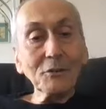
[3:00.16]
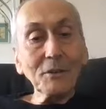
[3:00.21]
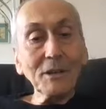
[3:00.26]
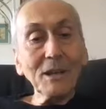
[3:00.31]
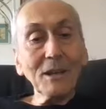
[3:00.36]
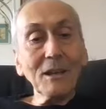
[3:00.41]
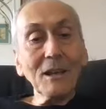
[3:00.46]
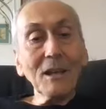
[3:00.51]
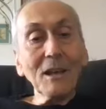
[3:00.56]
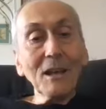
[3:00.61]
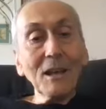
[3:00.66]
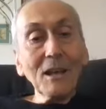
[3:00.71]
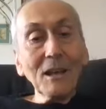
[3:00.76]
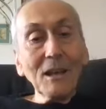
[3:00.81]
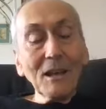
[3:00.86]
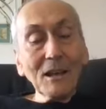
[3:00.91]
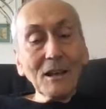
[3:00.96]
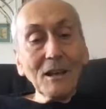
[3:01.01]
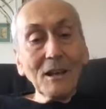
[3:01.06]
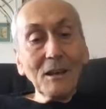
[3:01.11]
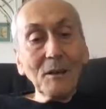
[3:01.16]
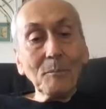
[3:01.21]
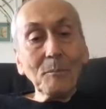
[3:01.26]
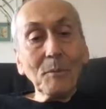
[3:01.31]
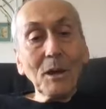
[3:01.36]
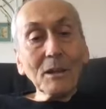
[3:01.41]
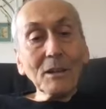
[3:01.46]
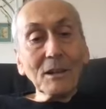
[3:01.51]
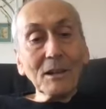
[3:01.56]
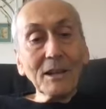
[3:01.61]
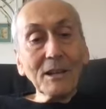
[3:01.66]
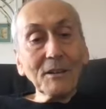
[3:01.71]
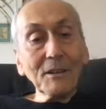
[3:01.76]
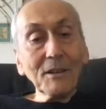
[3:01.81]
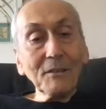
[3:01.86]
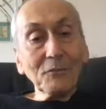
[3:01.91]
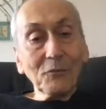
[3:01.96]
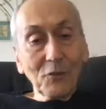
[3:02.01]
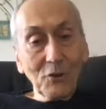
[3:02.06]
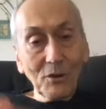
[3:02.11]
doing
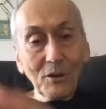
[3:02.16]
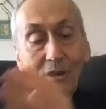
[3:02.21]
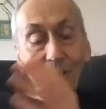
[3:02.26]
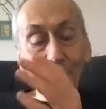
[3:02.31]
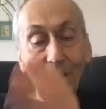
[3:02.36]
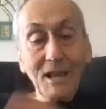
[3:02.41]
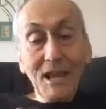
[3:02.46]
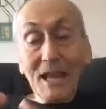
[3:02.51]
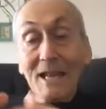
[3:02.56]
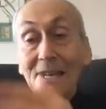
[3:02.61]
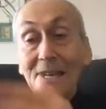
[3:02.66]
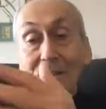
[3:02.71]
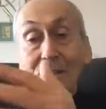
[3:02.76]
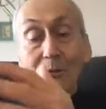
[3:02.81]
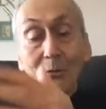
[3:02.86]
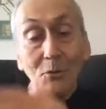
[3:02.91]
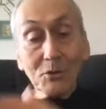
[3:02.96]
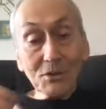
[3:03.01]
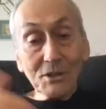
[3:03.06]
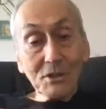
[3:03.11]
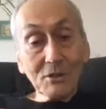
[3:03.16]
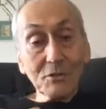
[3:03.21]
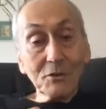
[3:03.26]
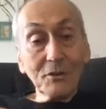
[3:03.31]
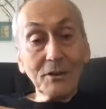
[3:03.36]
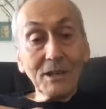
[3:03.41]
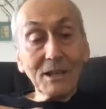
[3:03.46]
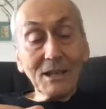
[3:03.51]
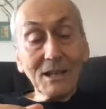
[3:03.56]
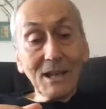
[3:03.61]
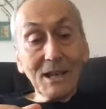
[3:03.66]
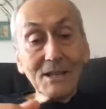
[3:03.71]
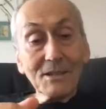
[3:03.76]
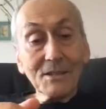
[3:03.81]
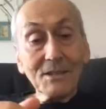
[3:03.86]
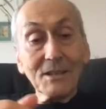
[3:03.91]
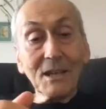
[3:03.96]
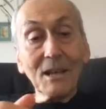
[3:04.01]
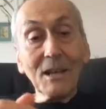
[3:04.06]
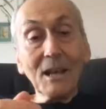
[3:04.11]
modeling for heading towards the Turing
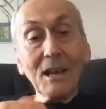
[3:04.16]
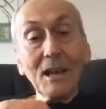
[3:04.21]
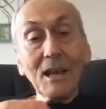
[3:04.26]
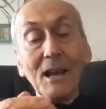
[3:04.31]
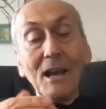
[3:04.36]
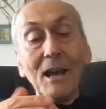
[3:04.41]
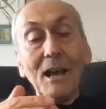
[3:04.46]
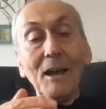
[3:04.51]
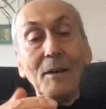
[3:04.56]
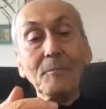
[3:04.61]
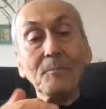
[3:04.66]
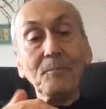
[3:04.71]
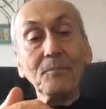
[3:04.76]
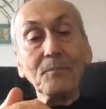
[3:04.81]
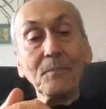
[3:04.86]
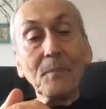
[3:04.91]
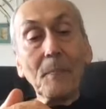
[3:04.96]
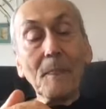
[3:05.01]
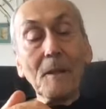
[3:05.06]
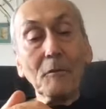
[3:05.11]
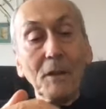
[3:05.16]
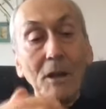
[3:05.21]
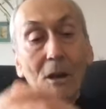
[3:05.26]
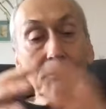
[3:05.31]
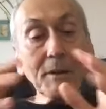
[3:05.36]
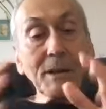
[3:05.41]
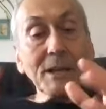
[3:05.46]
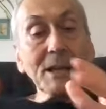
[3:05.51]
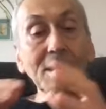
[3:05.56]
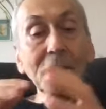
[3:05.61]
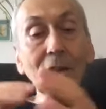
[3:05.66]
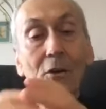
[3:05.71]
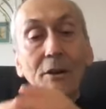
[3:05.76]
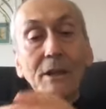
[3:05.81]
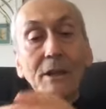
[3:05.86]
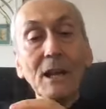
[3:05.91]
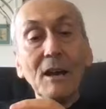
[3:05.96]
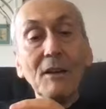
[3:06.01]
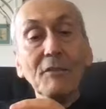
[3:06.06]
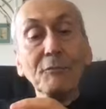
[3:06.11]
test. We already know
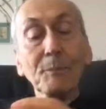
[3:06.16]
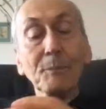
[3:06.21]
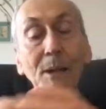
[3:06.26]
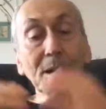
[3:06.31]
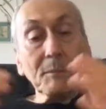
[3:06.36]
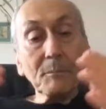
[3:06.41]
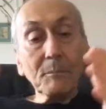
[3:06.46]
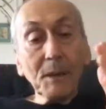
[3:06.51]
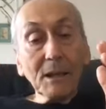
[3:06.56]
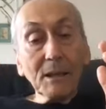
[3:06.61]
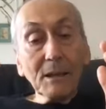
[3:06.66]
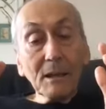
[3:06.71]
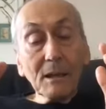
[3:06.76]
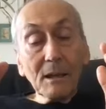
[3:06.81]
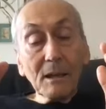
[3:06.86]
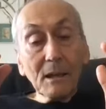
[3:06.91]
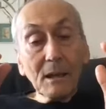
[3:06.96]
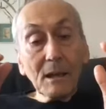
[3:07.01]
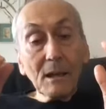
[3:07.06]
enough, but